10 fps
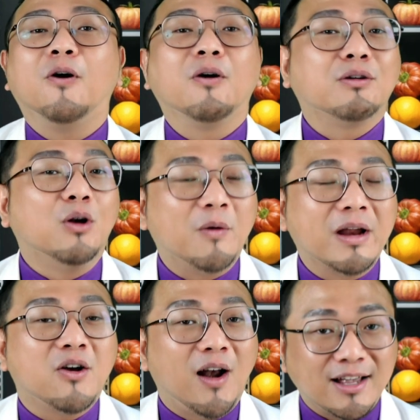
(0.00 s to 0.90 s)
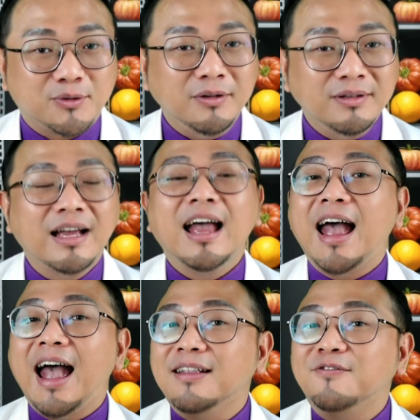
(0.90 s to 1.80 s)
for lowering cholesterol,
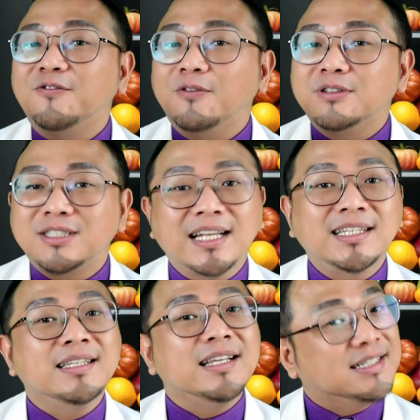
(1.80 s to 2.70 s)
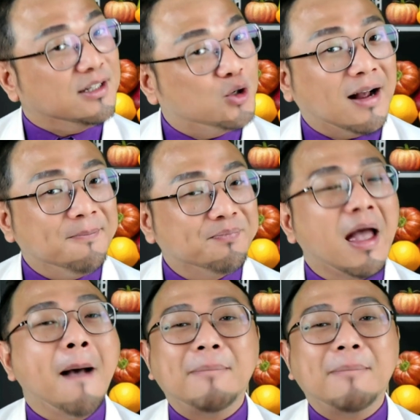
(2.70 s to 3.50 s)
and statin is a drug.